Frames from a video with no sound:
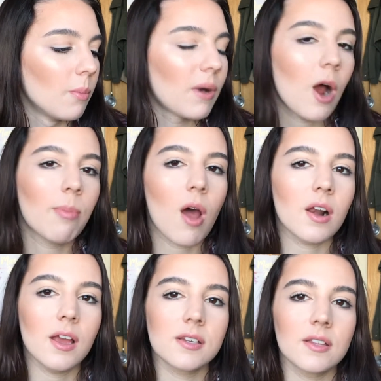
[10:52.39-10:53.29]
brow
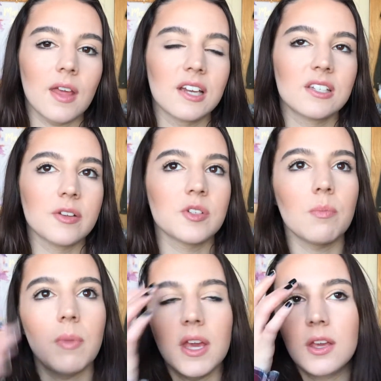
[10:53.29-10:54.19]
product that
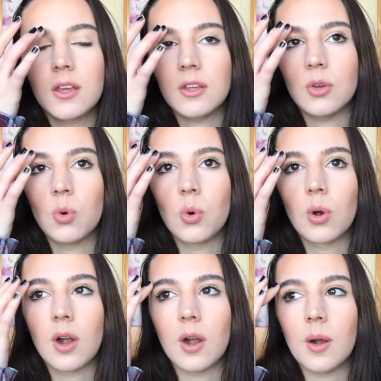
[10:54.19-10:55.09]
doesn't make
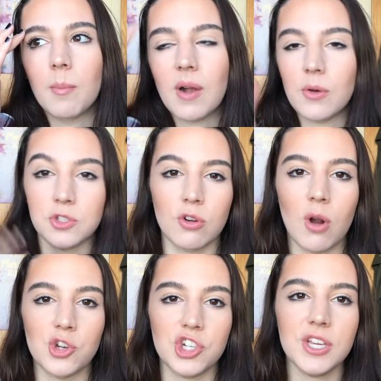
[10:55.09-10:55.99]
your brows
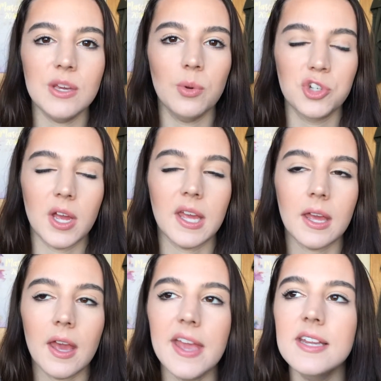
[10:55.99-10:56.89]
crunchy, which I
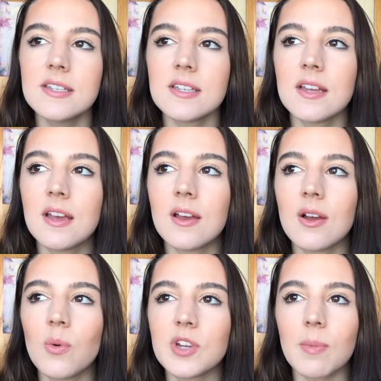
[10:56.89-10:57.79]
hate.
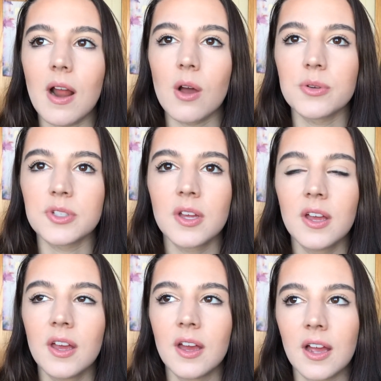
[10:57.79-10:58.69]
When your brows
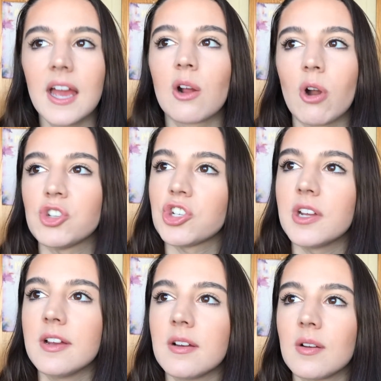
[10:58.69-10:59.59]
get
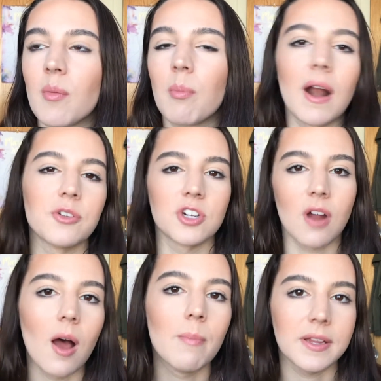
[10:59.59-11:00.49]
crunchy, brows are
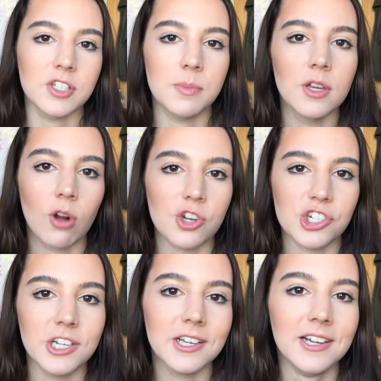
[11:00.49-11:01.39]
not meant to be
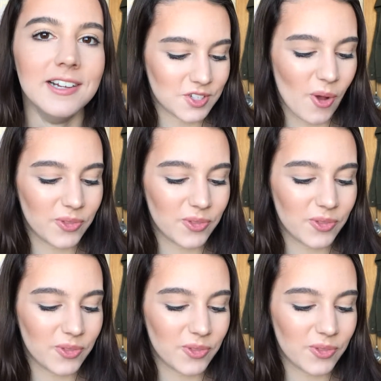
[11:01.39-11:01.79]
crunchy. So